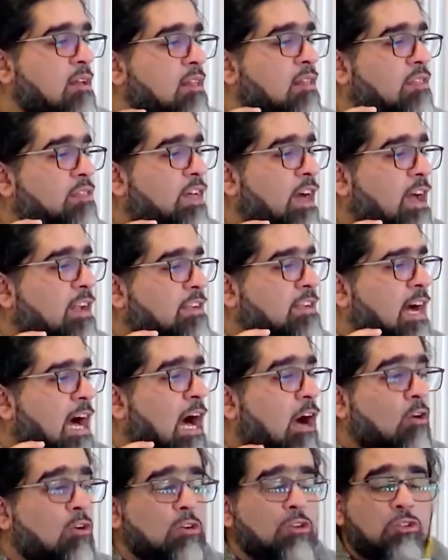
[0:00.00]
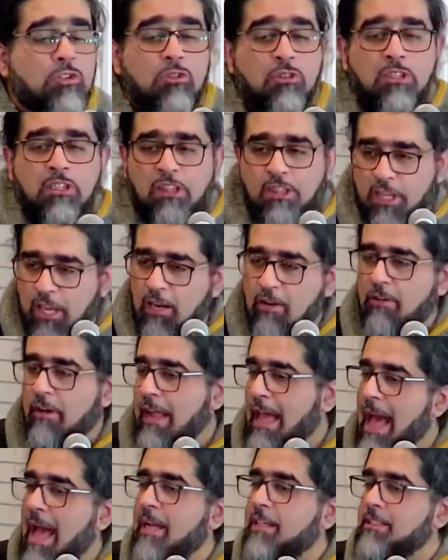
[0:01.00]
that how should they
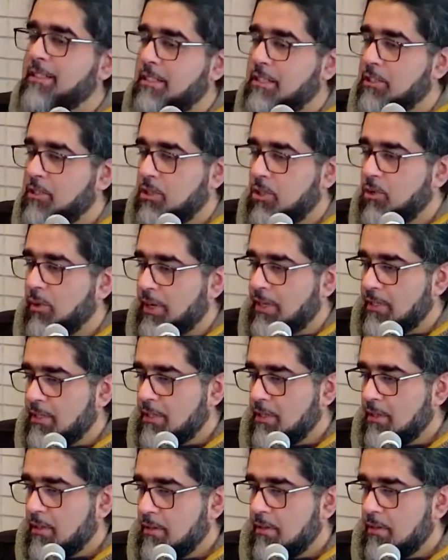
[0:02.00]
react to it?